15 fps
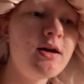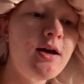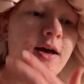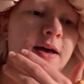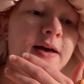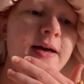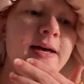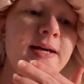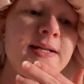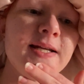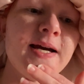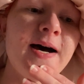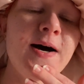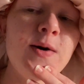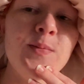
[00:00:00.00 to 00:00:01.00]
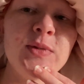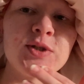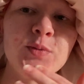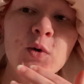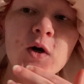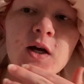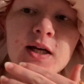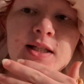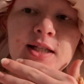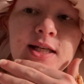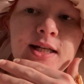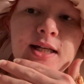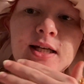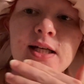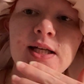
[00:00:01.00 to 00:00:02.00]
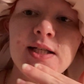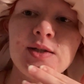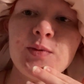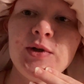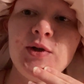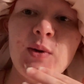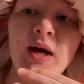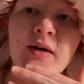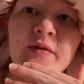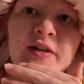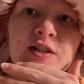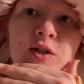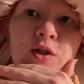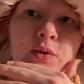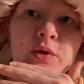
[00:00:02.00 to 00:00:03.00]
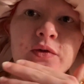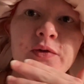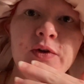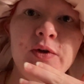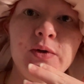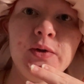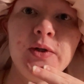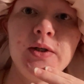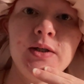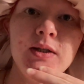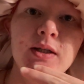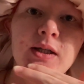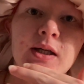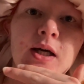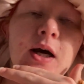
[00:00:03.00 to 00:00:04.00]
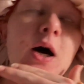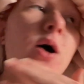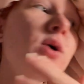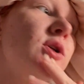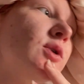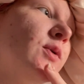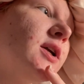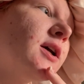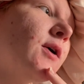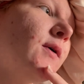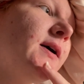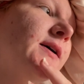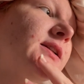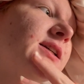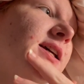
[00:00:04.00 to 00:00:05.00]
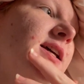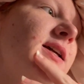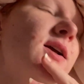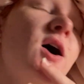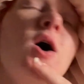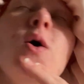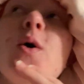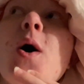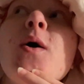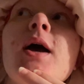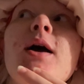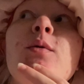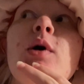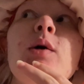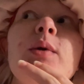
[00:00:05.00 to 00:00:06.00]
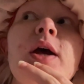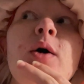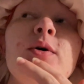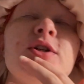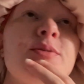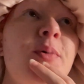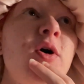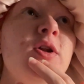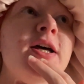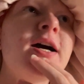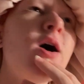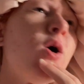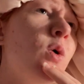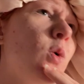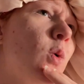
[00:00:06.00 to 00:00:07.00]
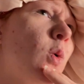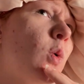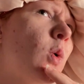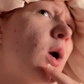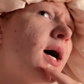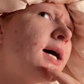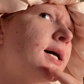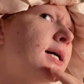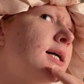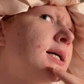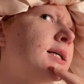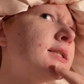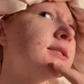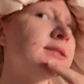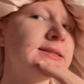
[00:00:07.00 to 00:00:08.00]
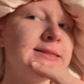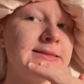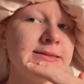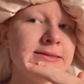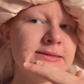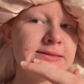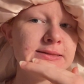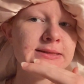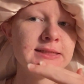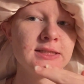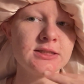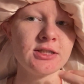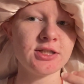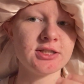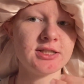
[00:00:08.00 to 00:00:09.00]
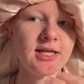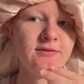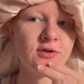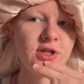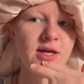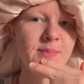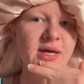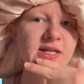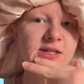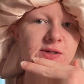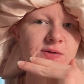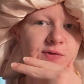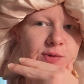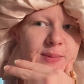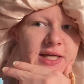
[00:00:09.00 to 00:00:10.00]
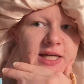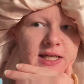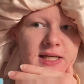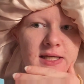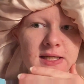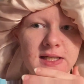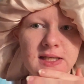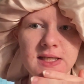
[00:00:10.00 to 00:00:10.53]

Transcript: and how much more isolating it is when you have issues with food. Oh, do you want to go out to eat? Oh, okay, where are we going? Chipotle. Oh, there's nothing safe on that menu for me.